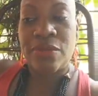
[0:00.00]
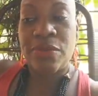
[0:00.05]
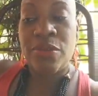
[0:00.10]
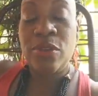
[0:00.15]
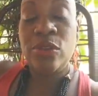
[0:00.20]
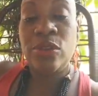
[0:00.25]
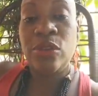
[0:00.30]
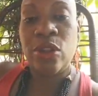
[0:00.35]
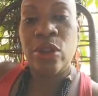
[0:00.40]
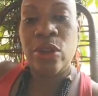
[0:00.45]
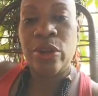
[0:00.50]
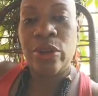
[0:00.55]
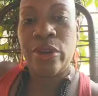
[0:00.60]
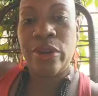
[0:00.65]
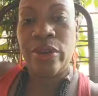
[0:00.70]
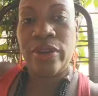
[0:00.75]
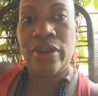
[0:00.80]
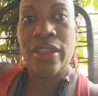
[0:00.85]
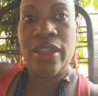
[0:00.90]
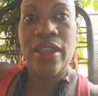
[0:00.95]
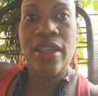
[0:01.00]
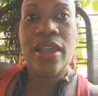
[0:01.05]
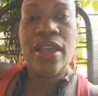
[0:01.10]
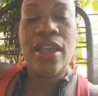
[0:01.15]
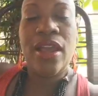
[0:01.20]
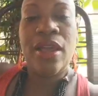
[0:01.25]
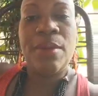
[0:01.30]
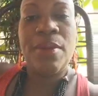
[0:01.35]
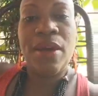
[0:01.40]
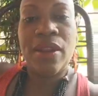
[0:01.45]
You learn
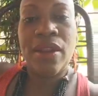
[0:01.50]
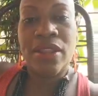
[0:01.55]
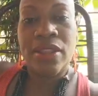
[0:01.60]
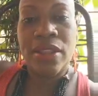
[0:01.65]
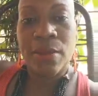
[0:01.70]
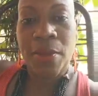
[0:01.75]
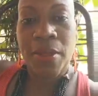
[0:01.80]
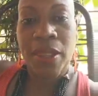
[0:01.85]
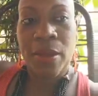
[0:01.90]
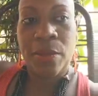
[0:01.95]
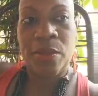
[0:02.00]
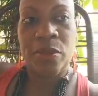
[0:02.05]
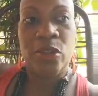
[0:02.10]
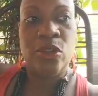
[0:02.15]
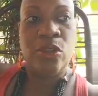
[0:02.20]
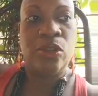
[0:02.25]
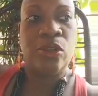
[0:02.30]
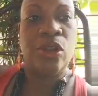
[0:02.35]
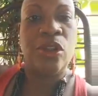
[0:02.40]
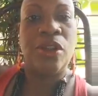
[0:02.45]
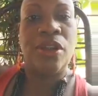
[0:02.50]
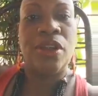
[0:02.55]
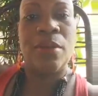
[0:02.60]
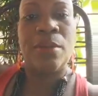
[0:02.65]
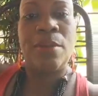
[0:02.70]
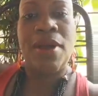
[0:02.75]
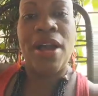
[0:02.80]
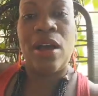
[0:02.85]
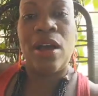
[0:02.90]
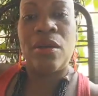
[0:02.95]
about other people. You learn
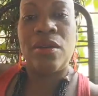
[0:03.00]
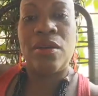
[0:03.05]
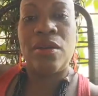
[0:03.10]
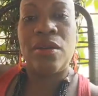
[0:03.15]
about